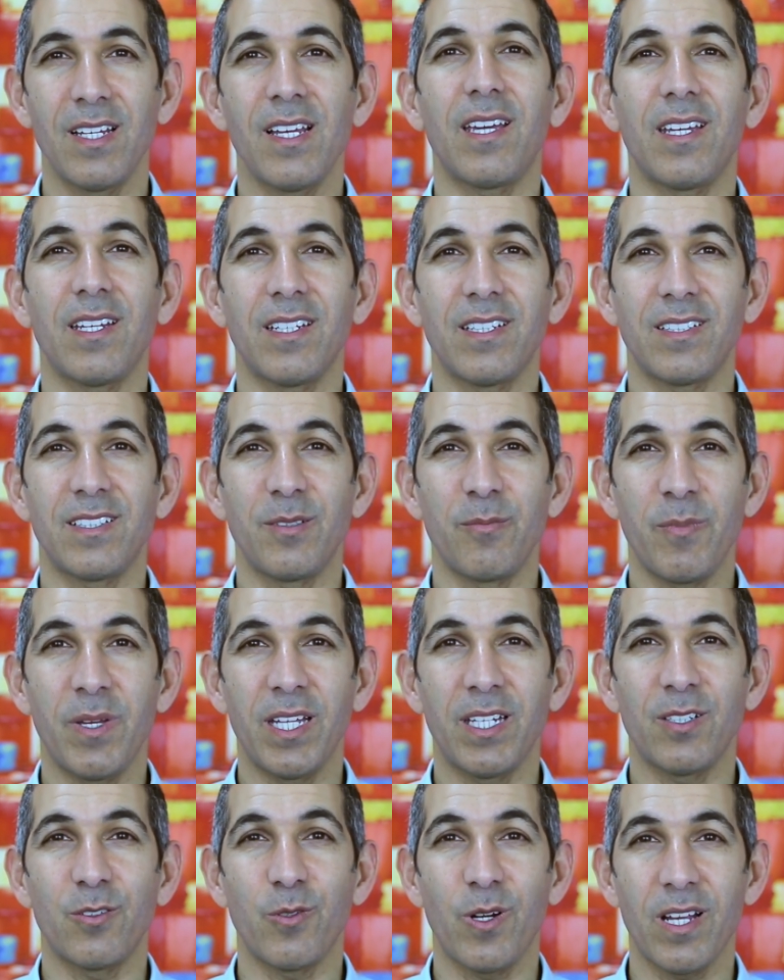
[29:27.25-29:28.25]
and
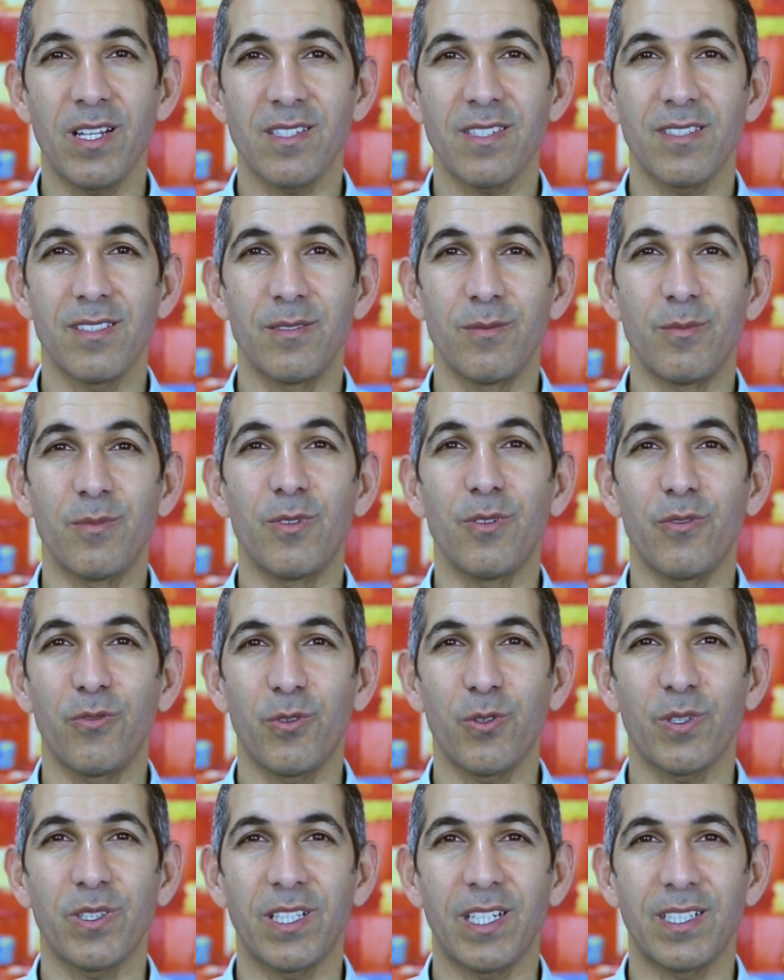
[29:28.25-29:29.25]
demand ransom
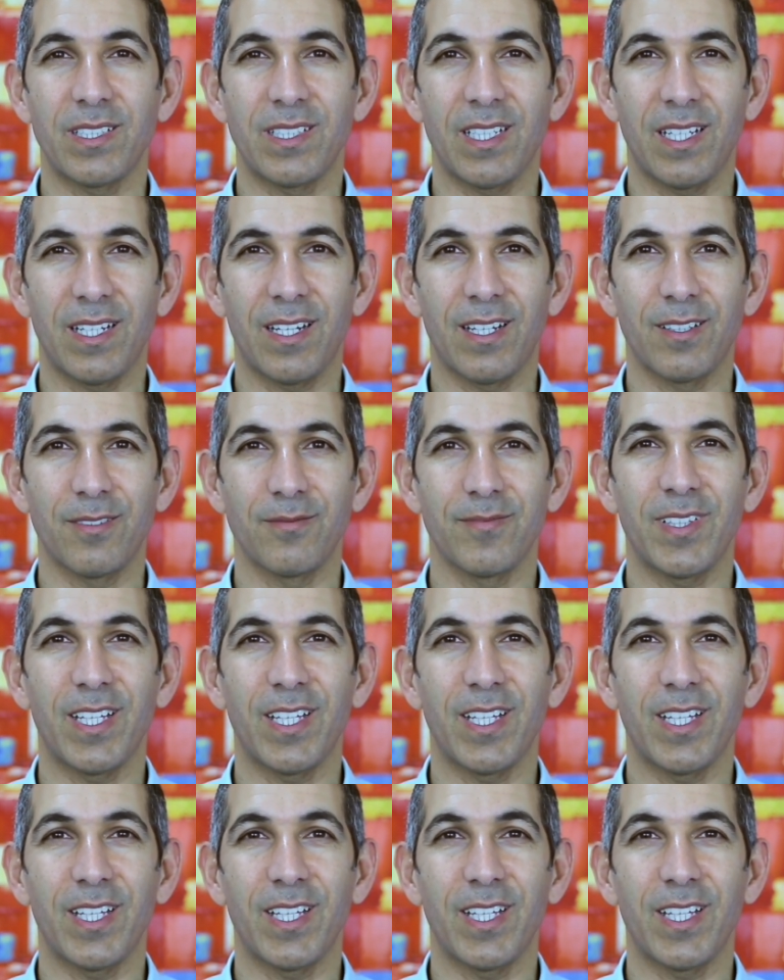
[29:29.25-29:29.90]
for that data.